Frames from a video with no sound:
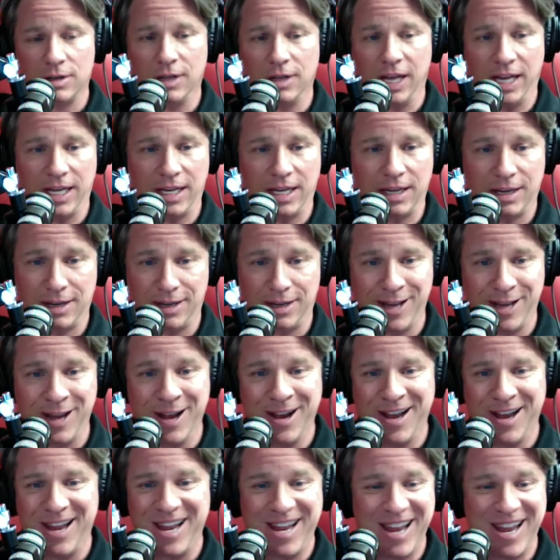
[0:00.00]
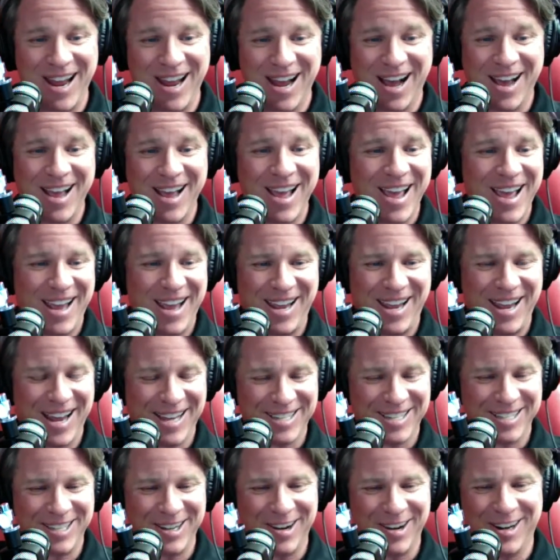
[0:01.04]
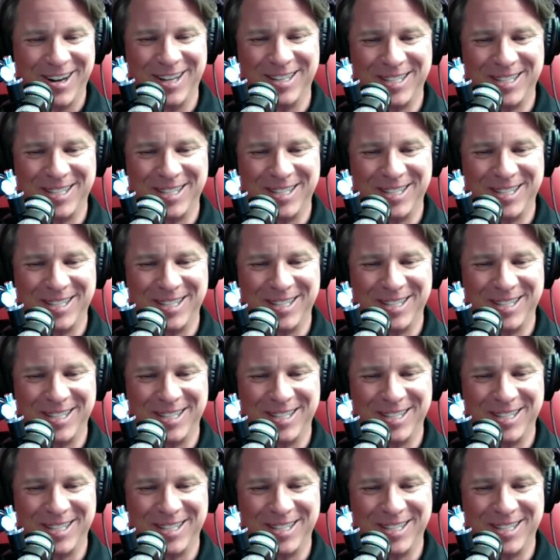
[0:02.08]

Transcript: Like, he hasn't got